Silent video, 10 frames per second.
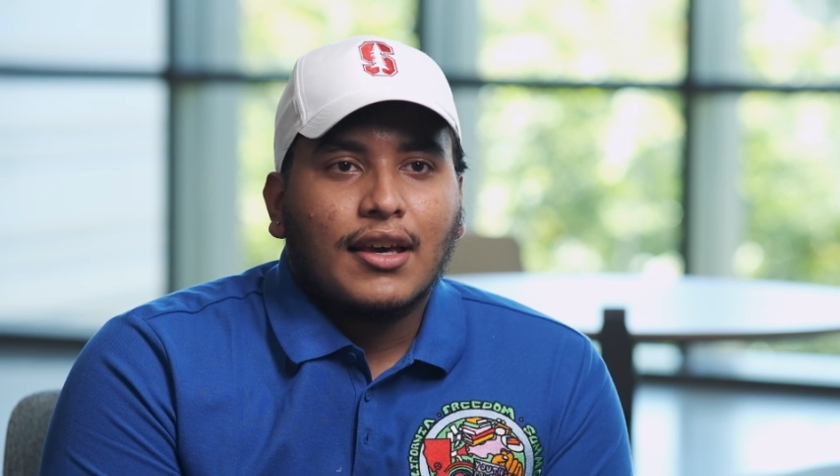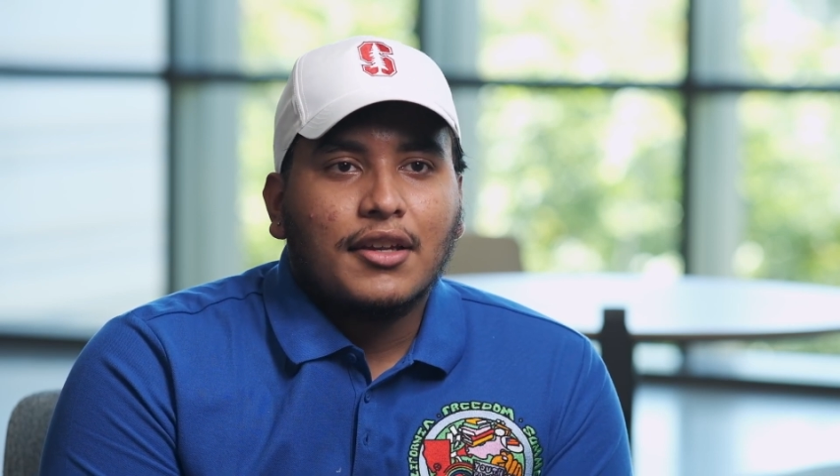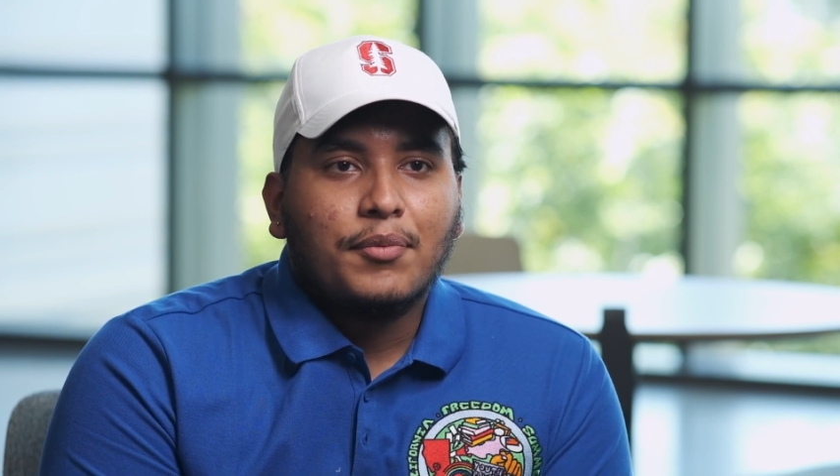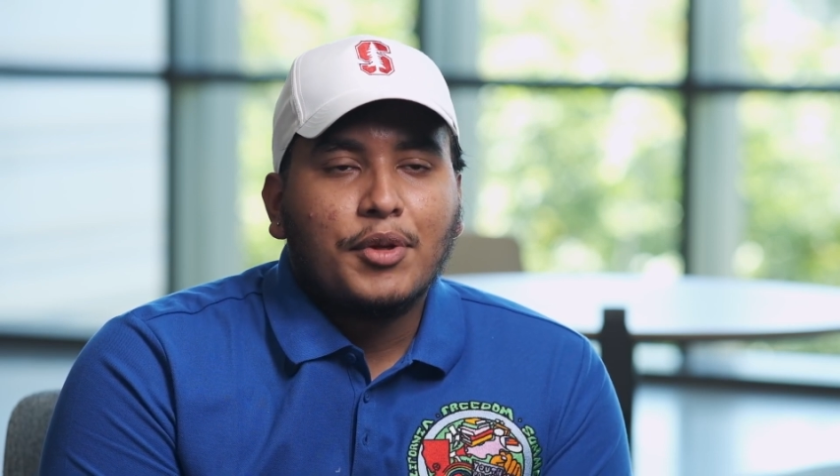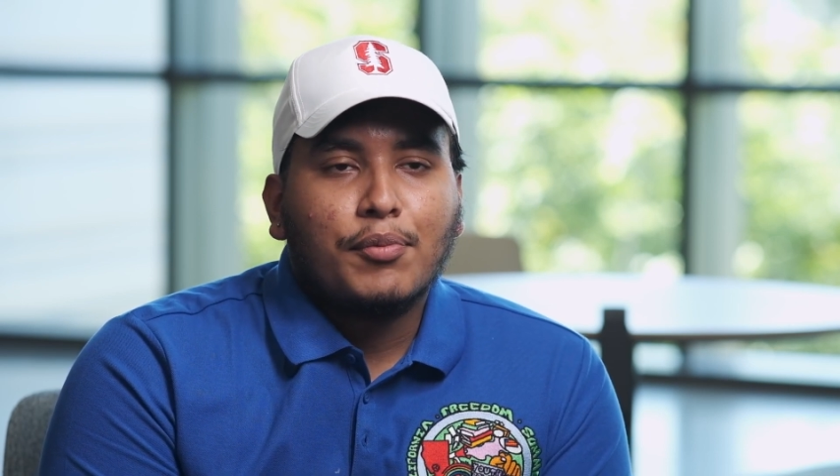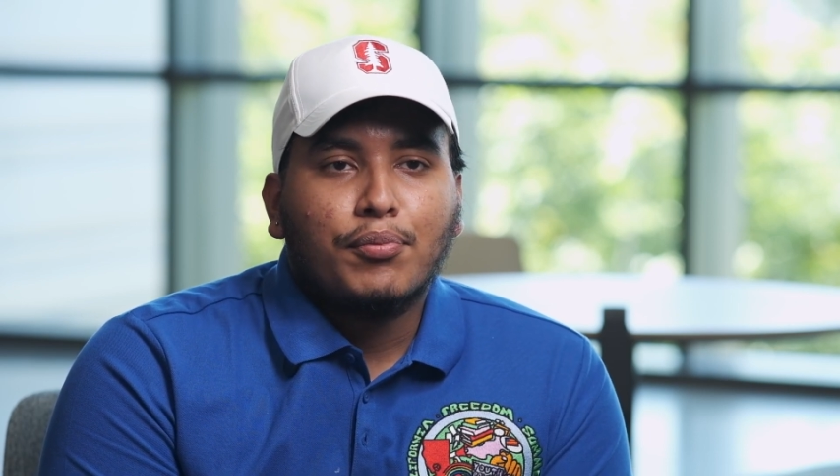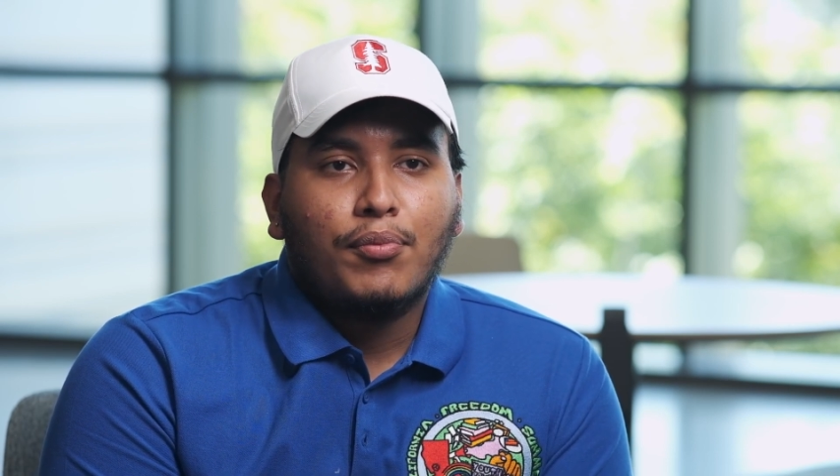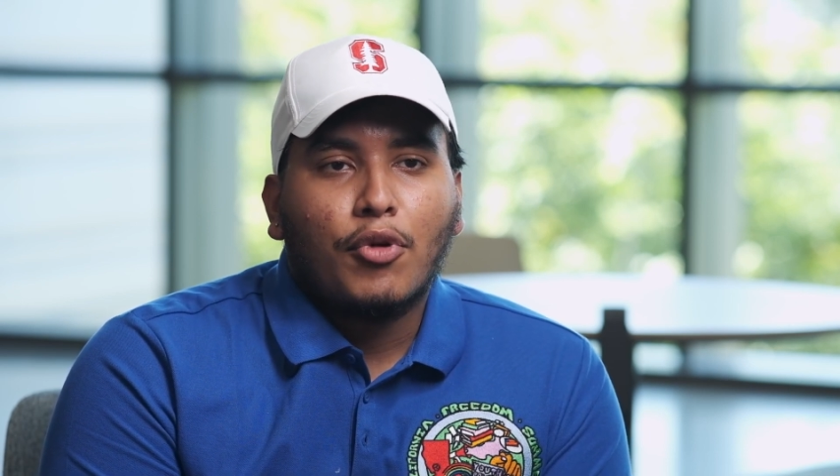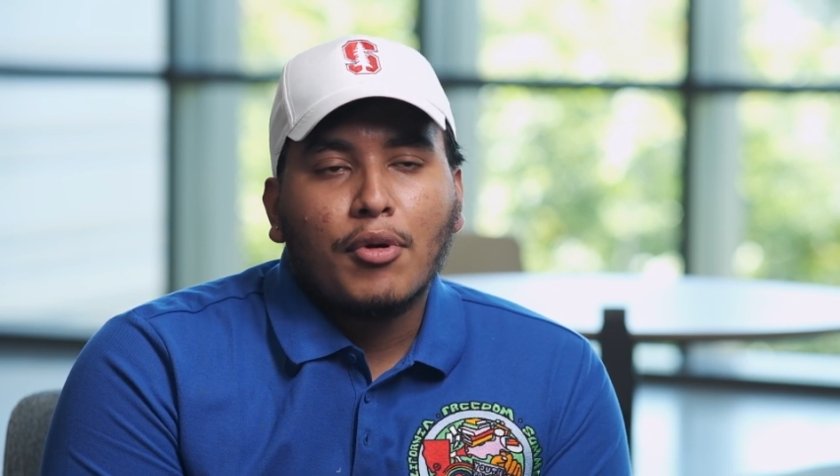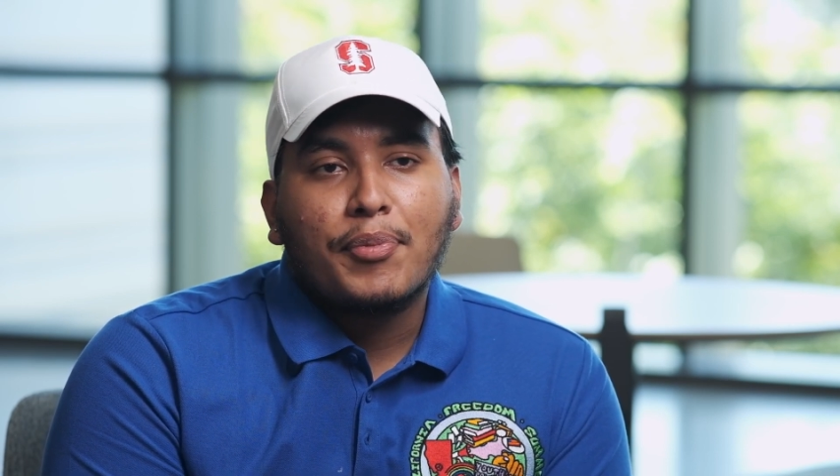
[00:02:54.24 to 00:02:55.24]
kind of be
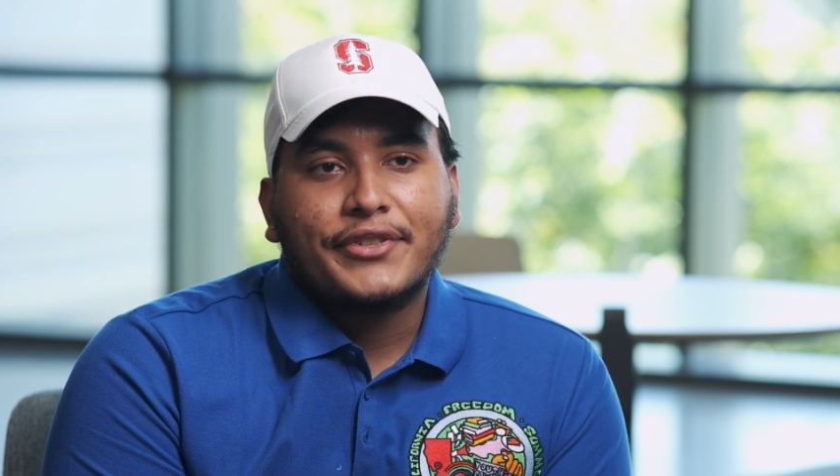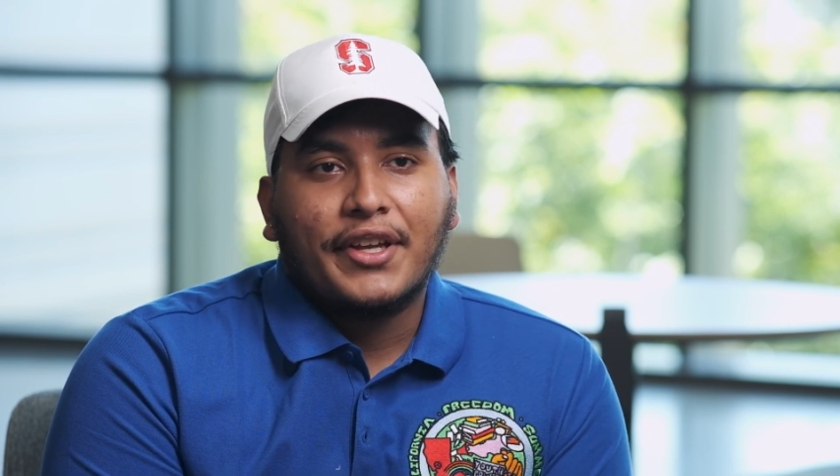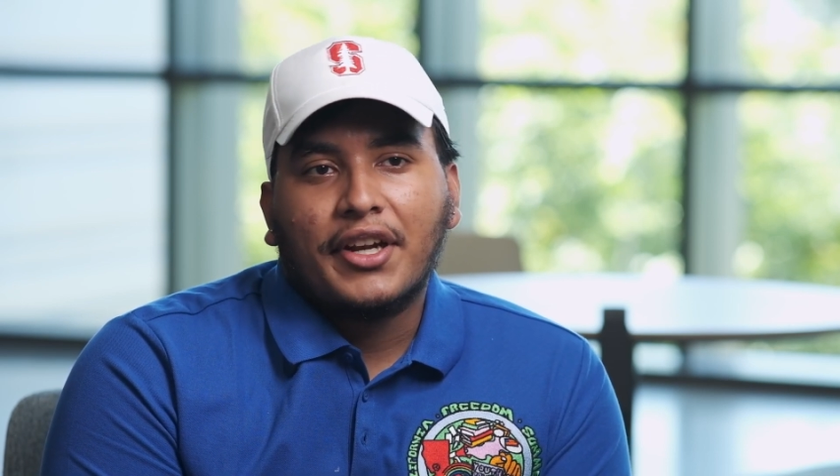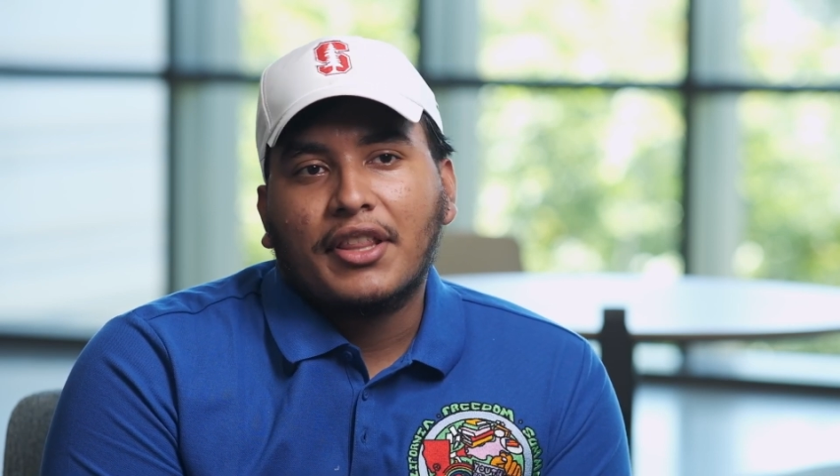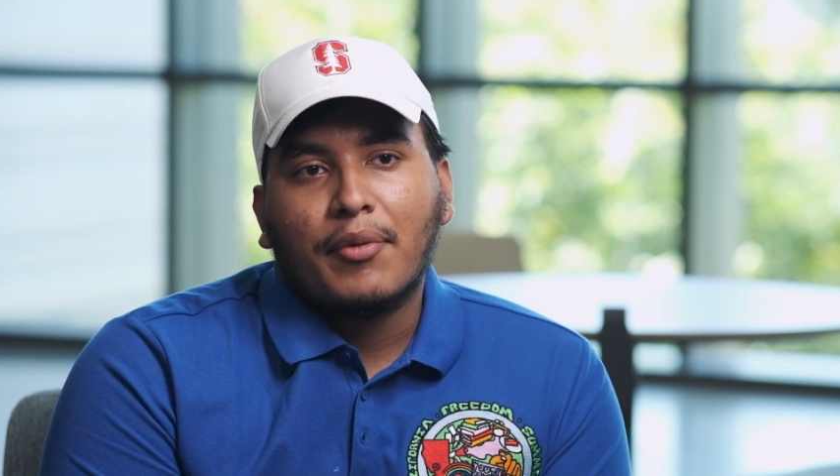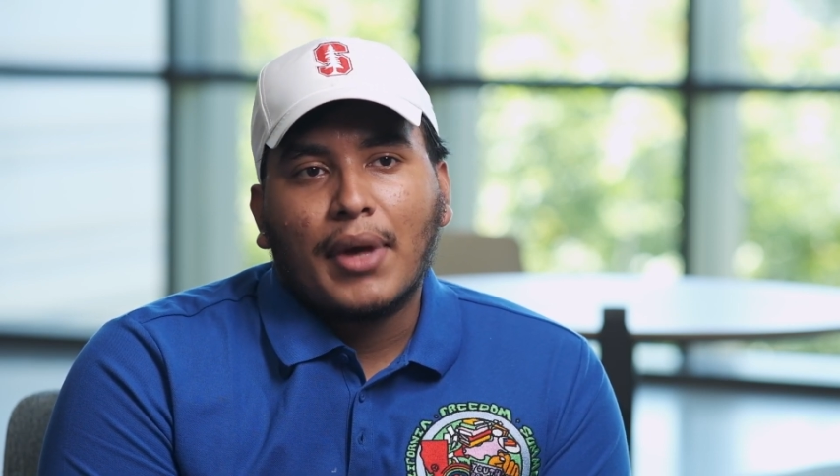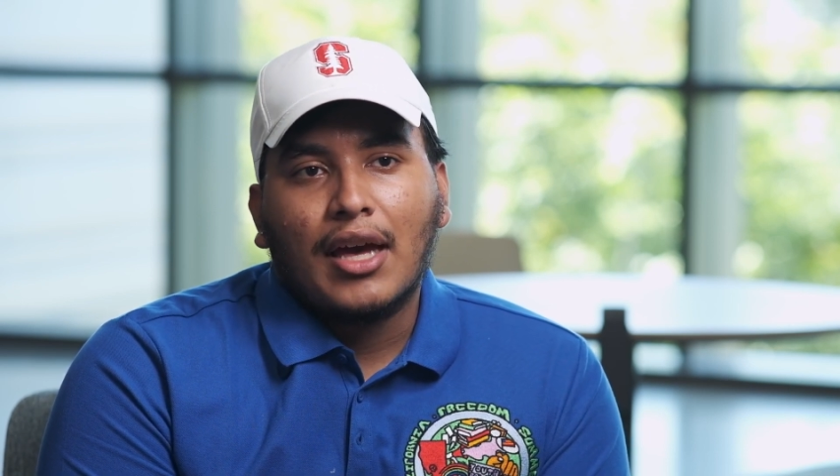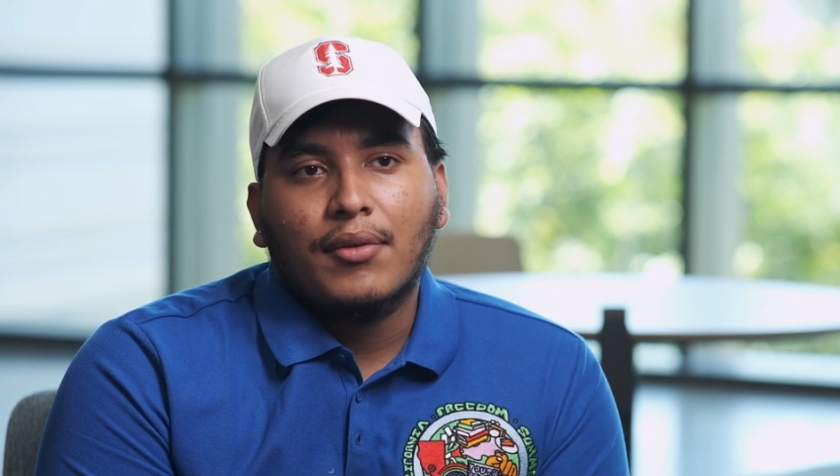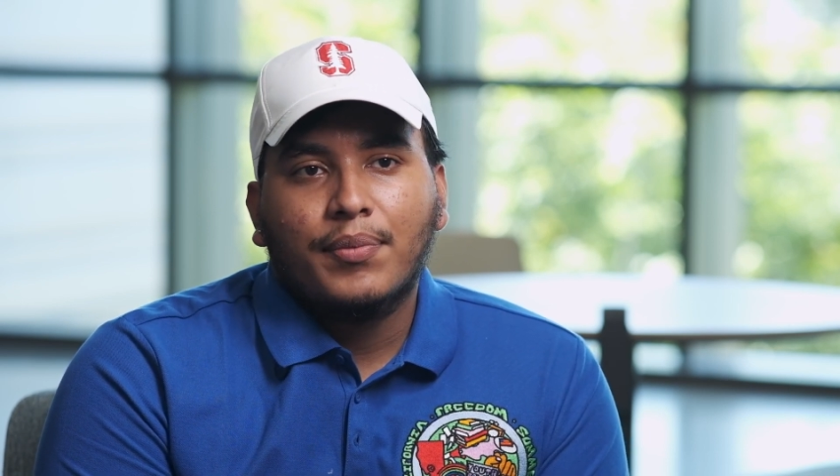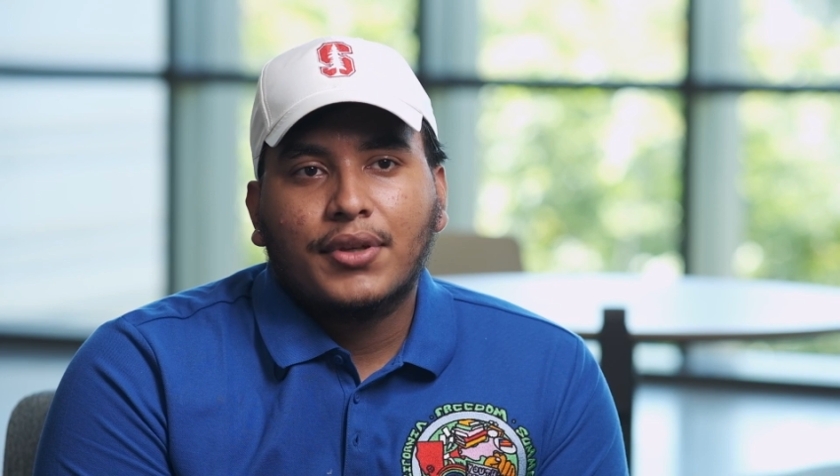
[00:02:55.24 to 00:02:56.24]
more represented in the map,